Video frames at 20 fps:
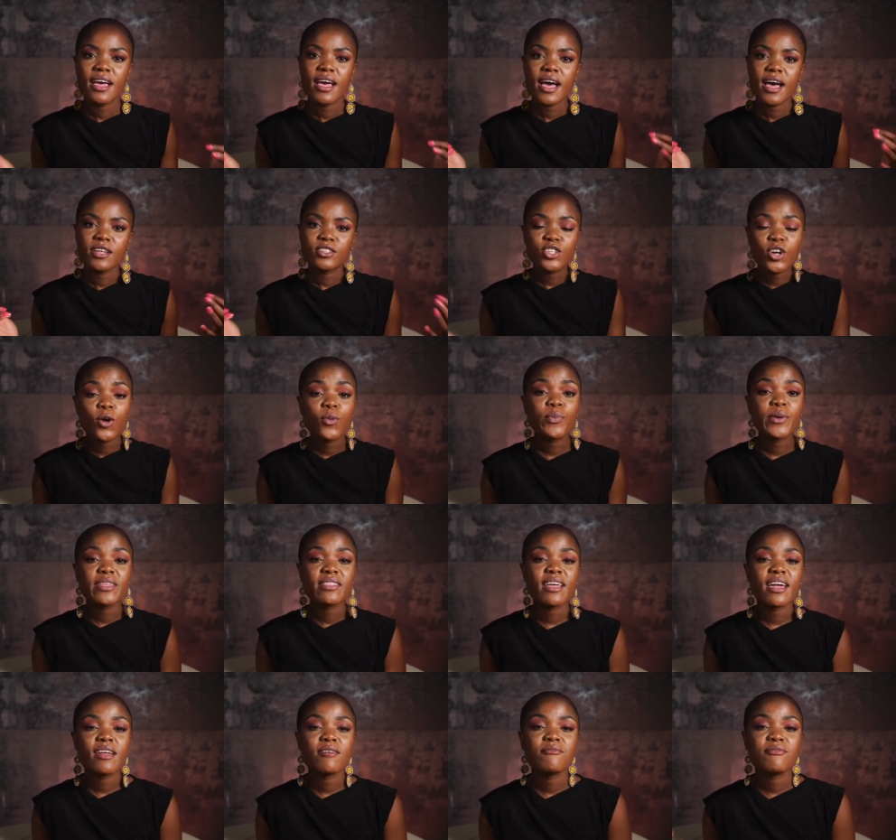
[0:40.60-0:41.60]
A topic
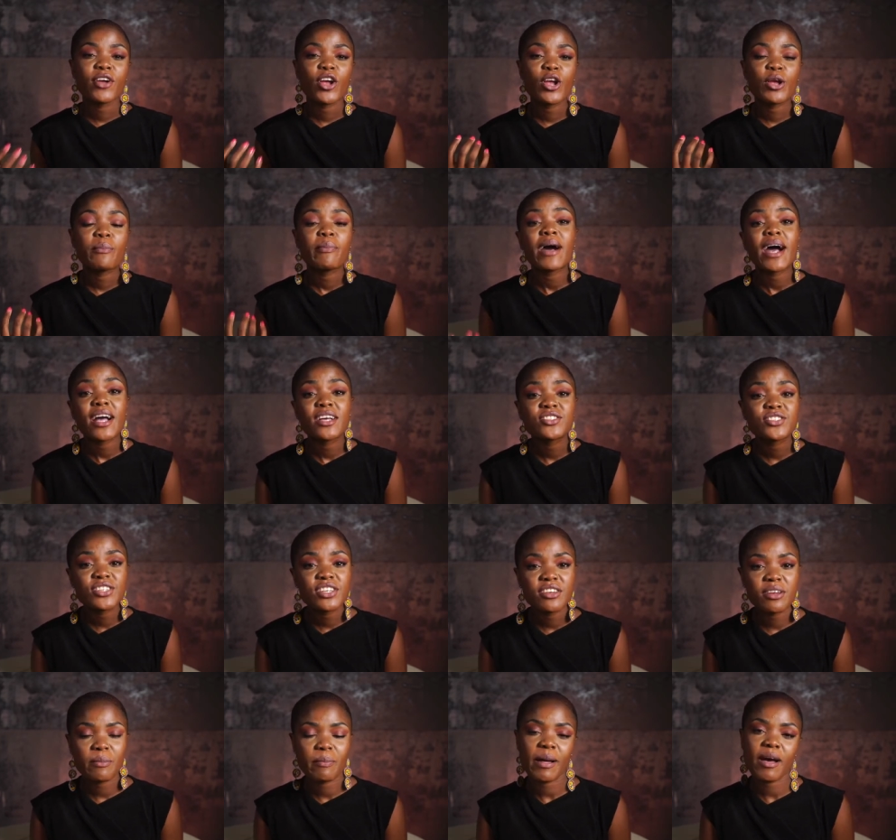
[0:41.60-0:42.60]
that I'm very
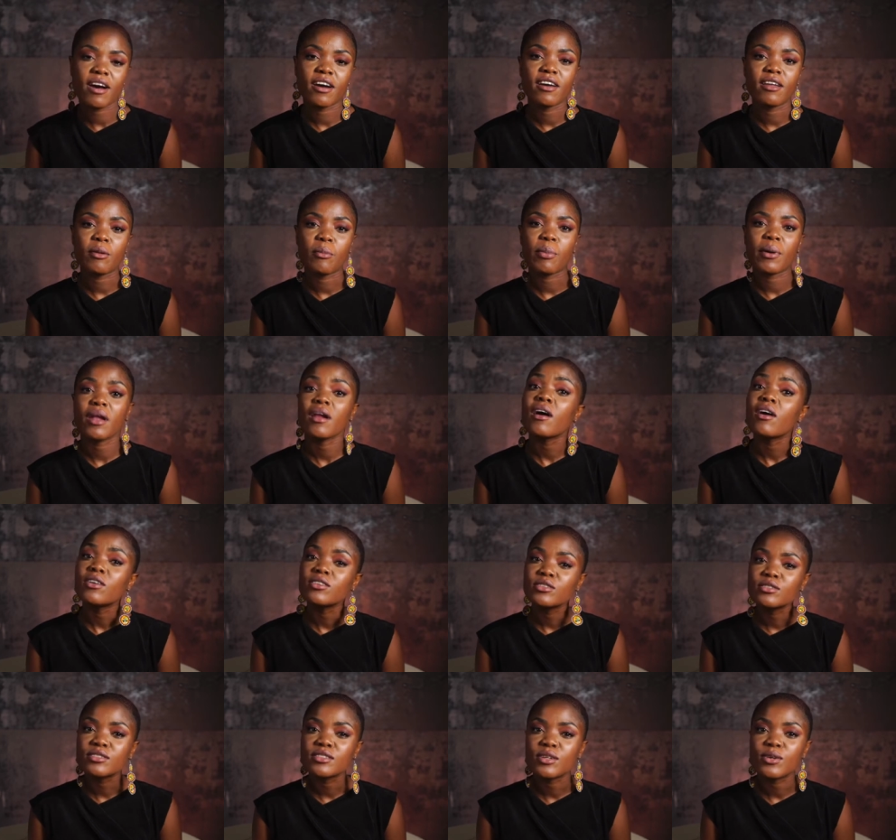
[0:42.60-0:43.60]
passionate about, but
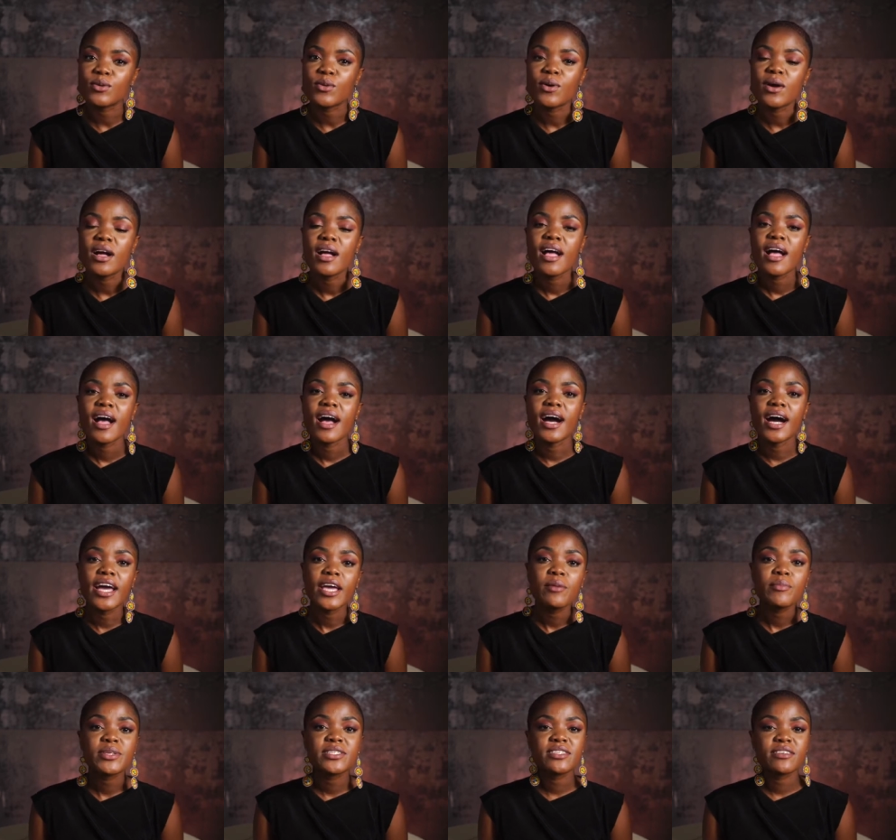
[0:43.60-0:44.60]
also I
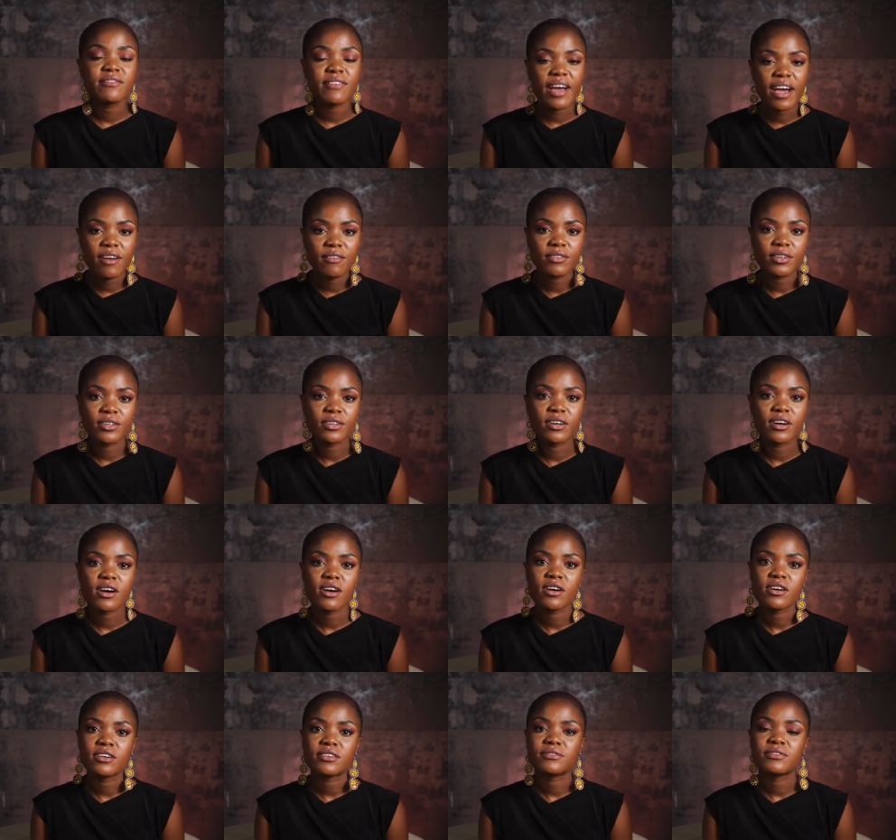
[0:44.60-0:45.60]
am a survivor
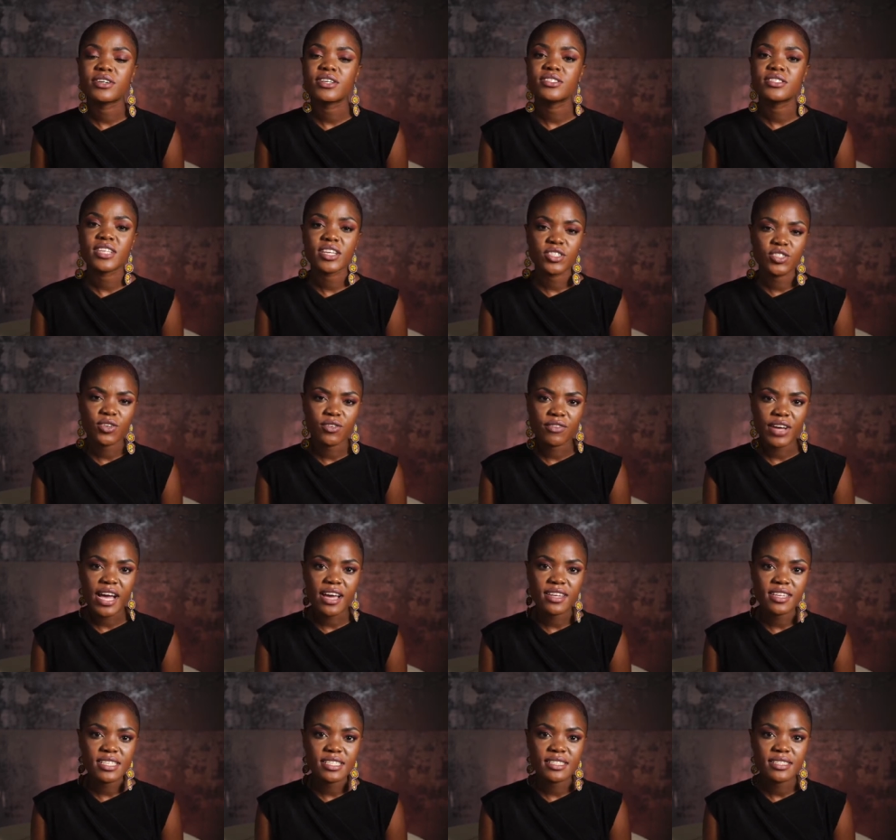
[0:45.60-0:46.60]
of sexual
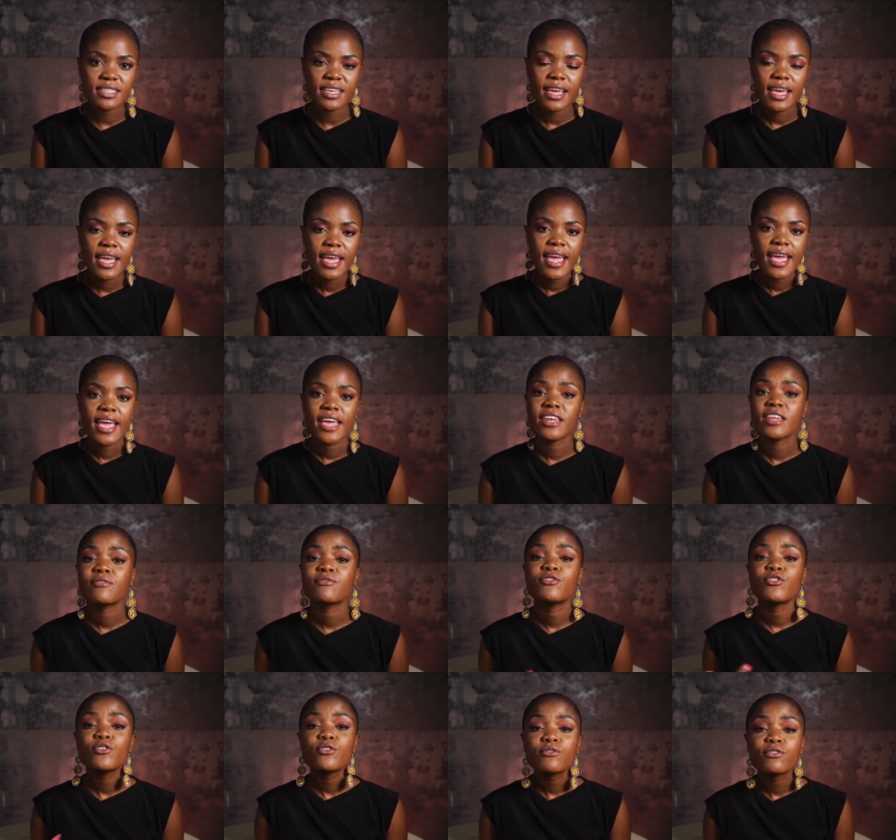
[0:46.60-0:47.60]
violence and if
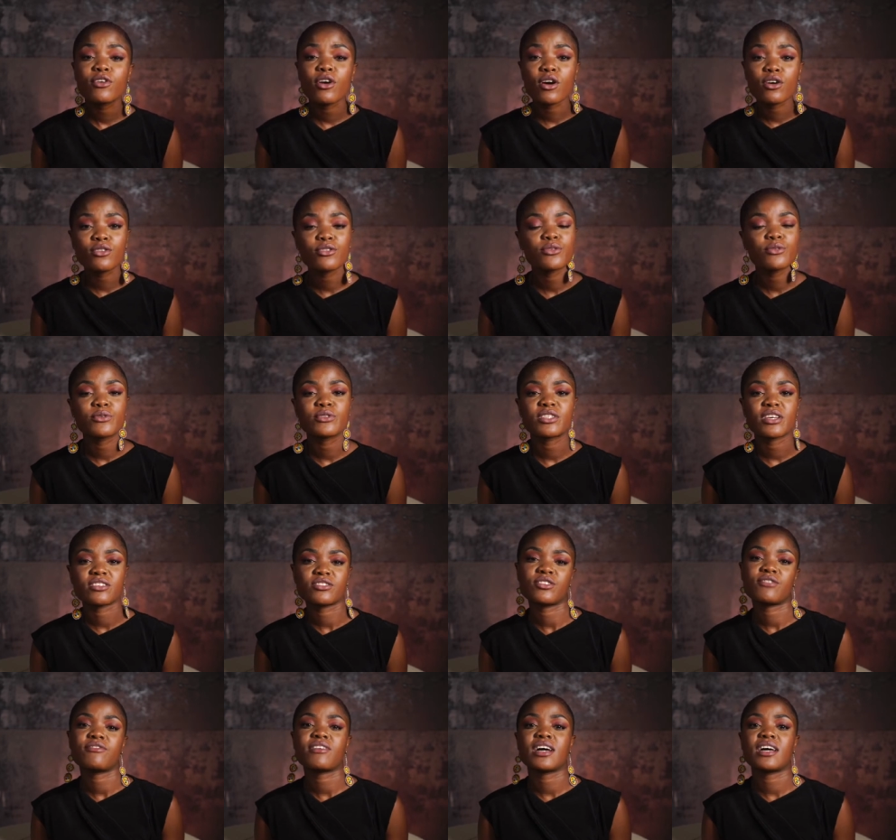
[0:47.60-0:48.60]
you've gone through
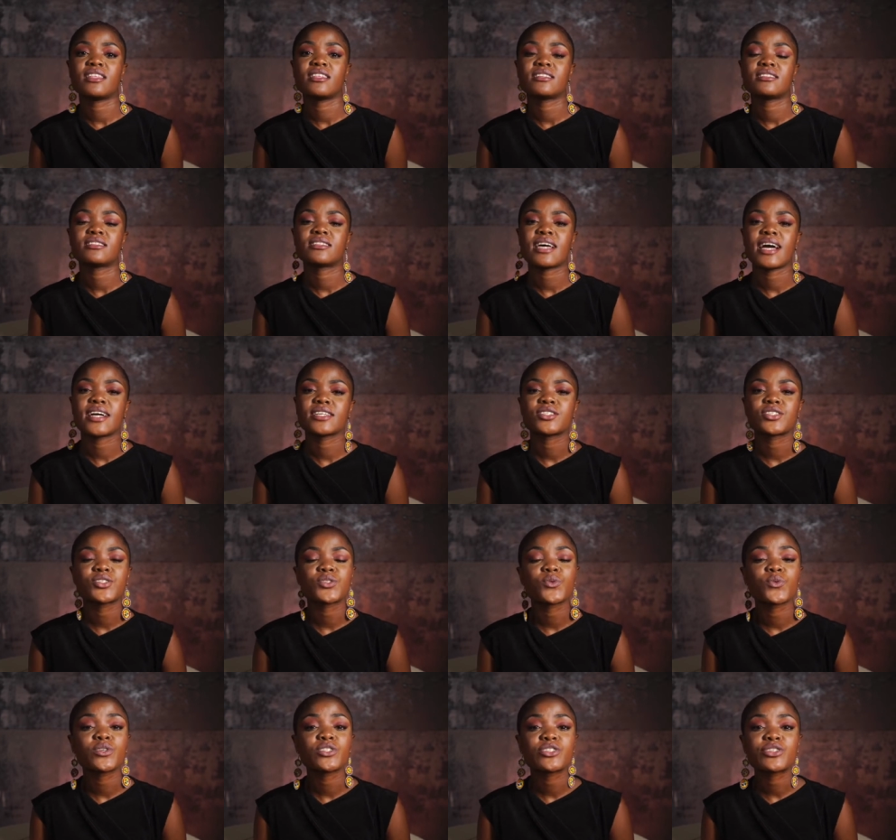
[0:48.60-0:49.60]
sexual violence, I just
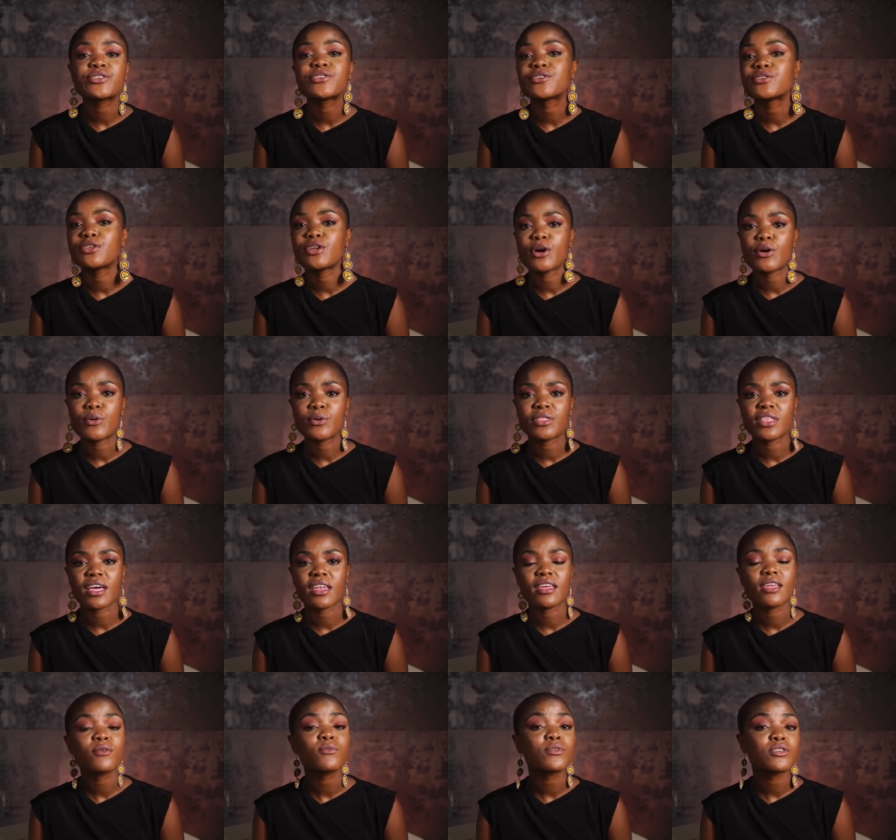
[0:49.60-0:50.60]
want you to know that
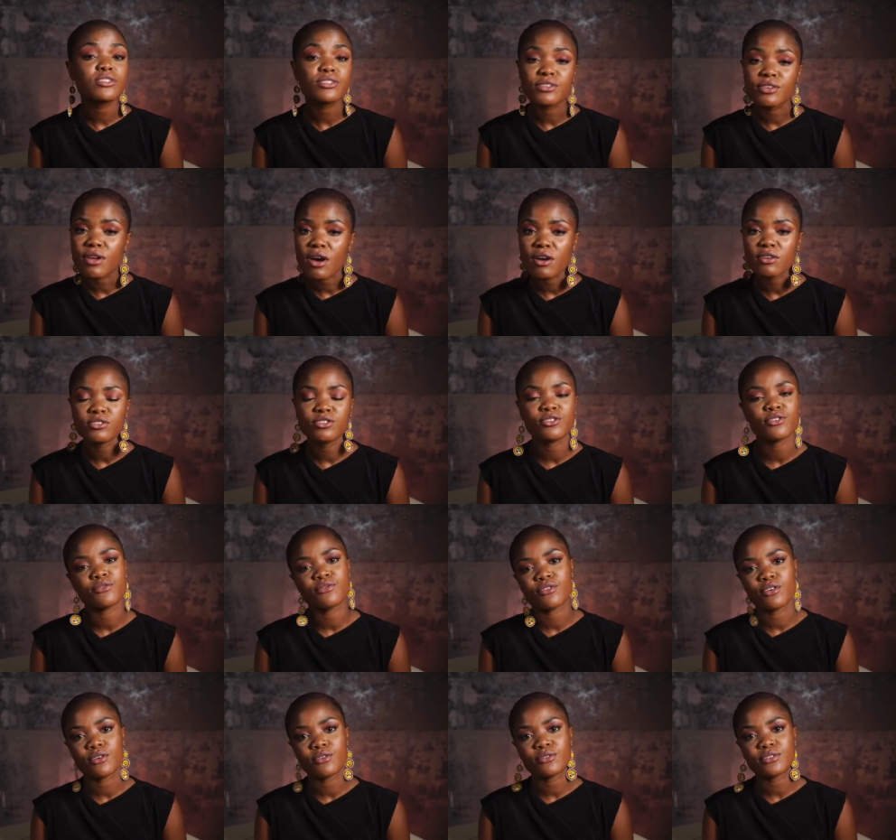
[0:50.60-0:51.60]
it was not your
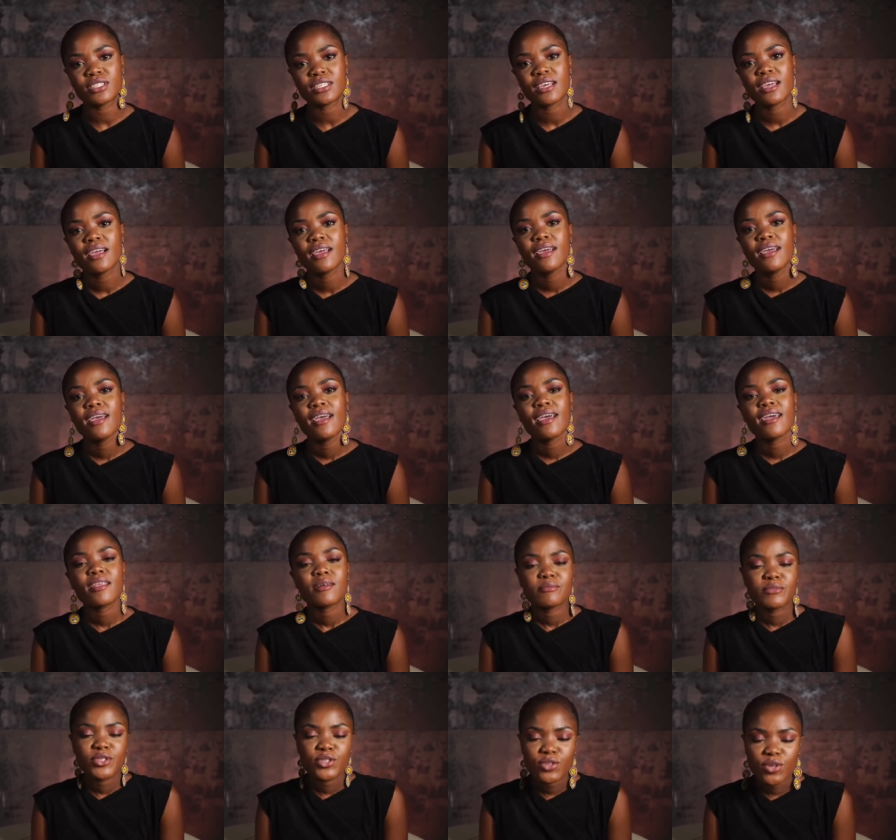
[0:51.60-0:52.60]
fault and
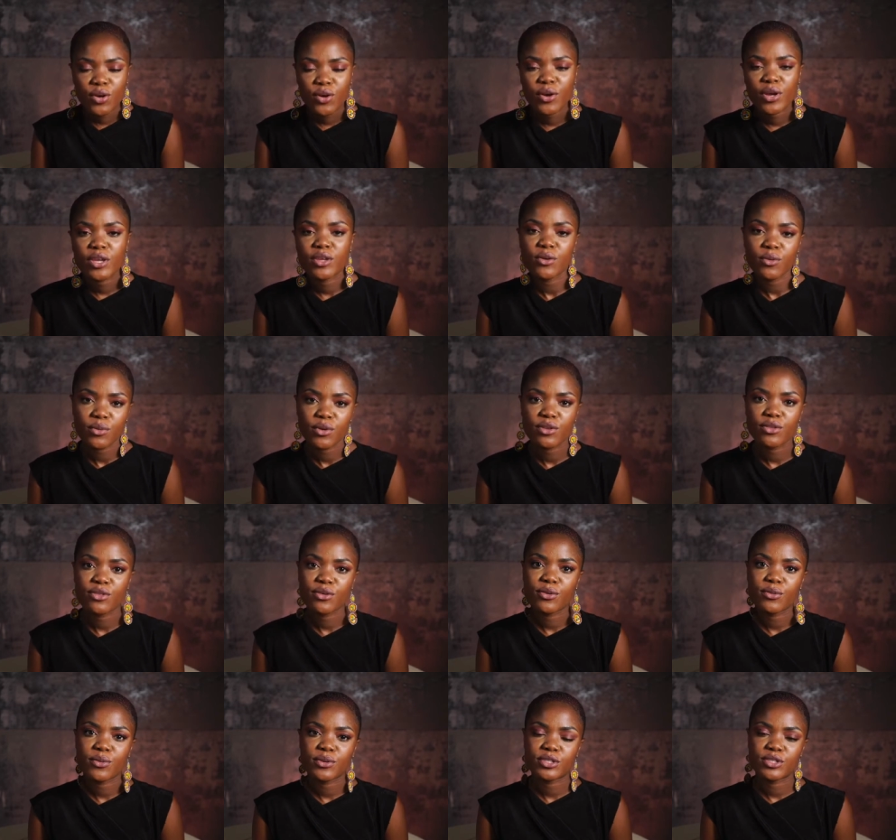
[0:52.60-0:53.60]
I'm sorry you went
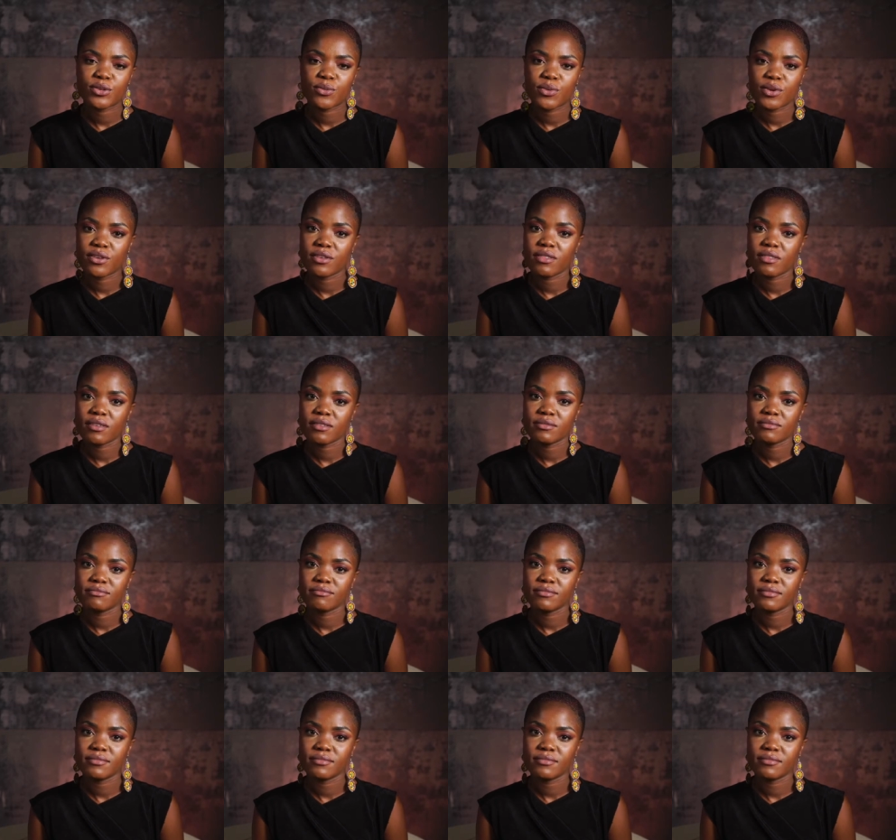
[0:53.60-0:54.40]
through what you went through.